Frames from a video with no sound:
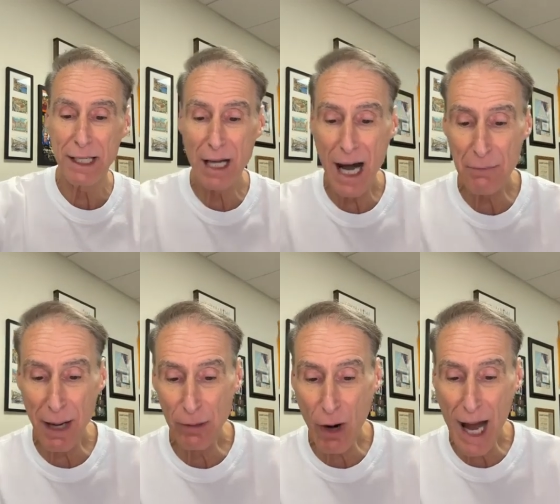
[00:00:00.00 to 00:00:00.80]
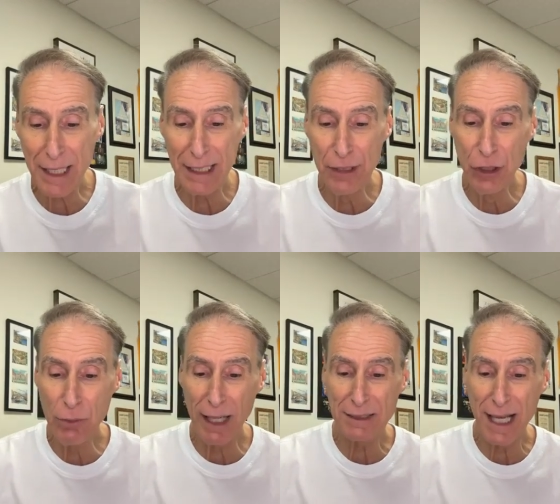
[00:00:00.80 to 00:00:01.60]
My God, my rock, in
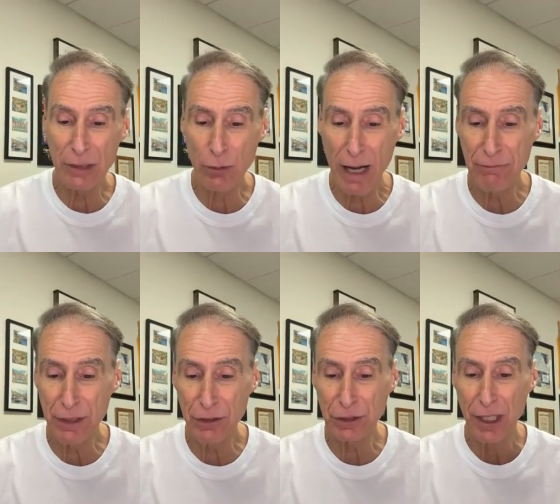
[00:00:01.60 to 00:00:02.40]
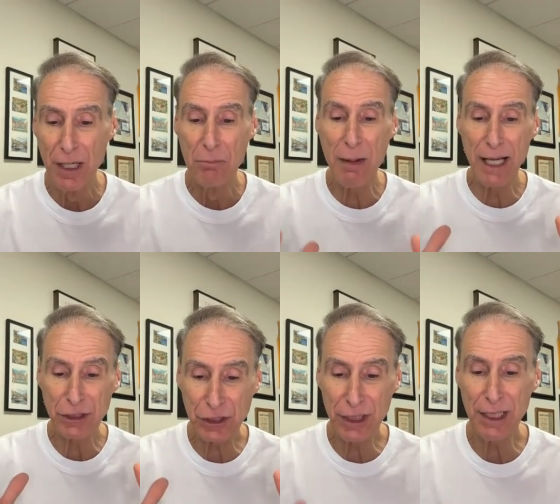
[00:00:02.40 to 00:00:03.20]
whom I take refuge, my
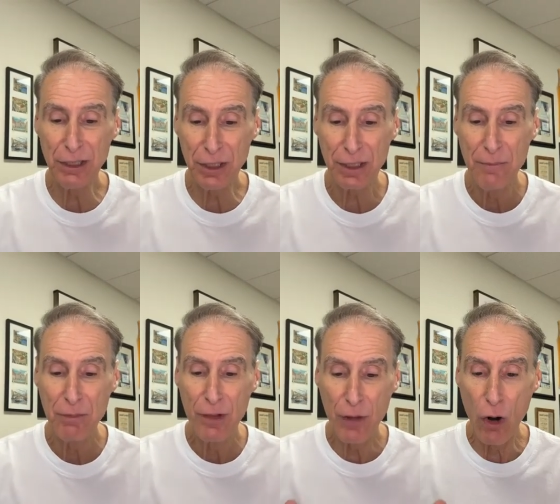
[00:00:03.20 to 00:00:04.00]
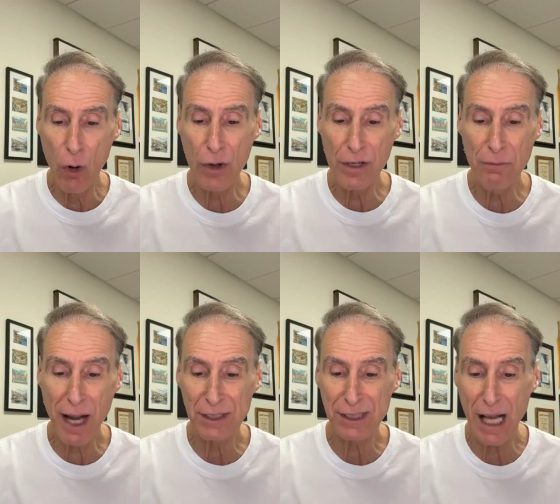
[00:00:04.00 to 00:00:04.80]
shield, the horn of
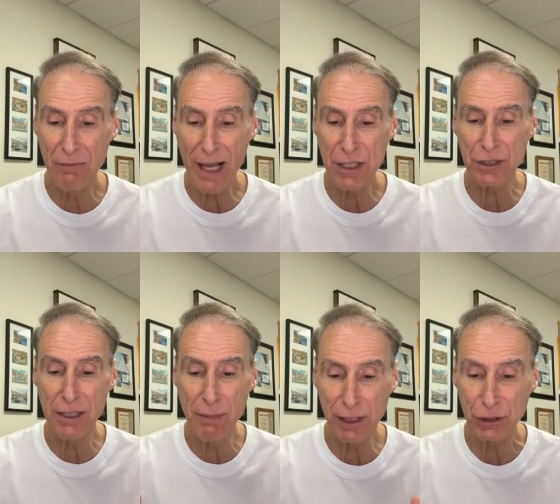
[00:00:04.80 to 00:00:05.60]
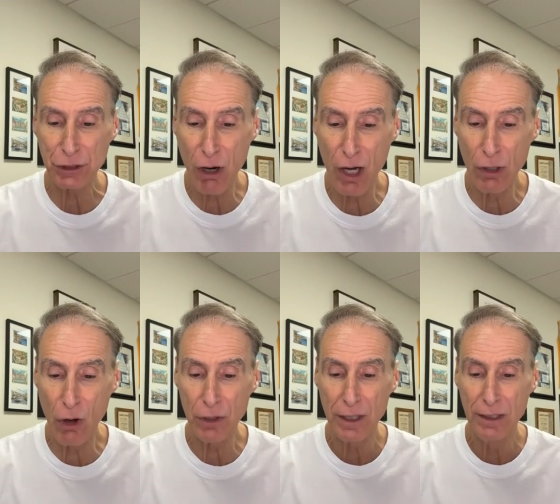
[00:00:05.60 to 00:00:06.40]
my salvation, my
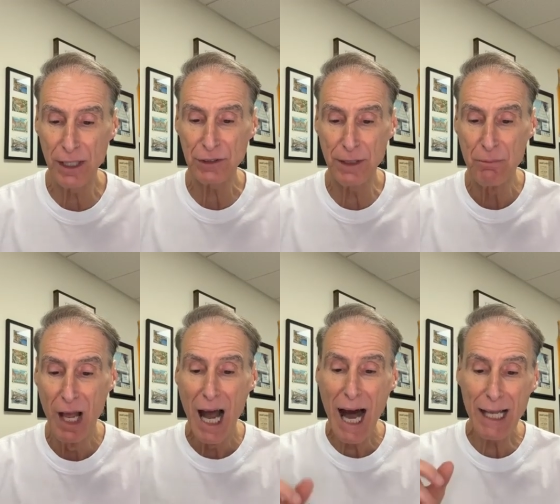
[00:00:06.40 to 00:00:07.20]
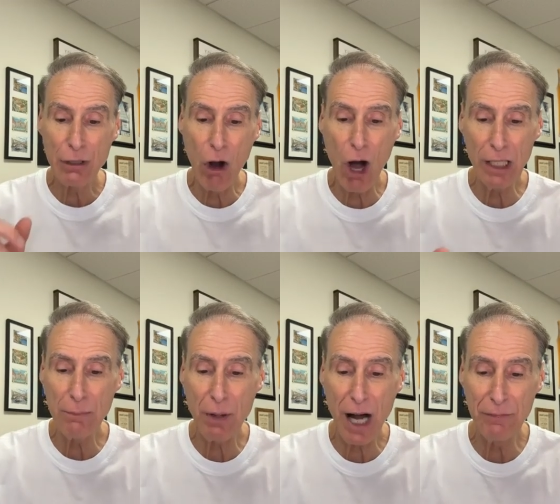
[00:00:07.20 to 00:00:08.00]
stronghold. Listen, I
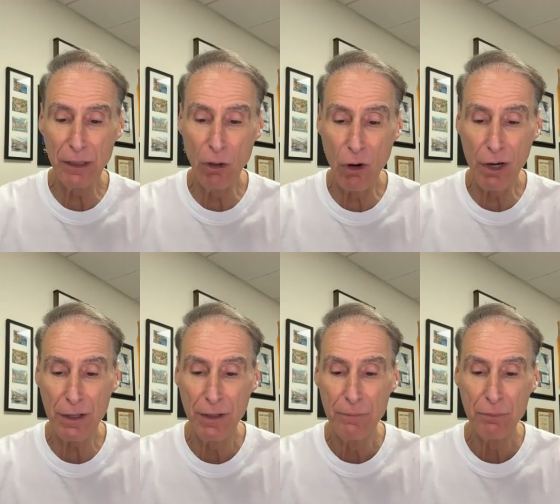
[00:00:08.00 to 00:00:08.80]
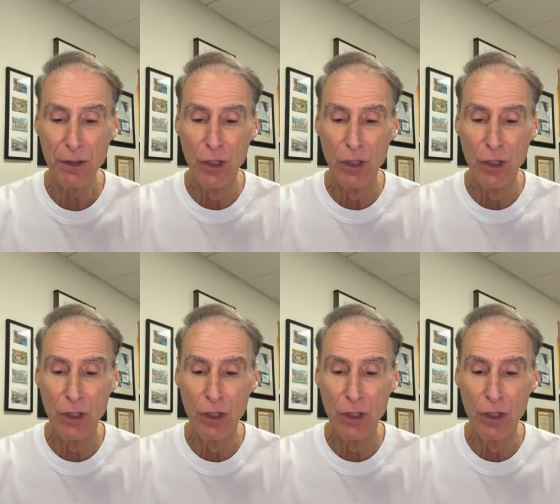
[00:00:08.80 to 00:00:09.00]
call upon the Lord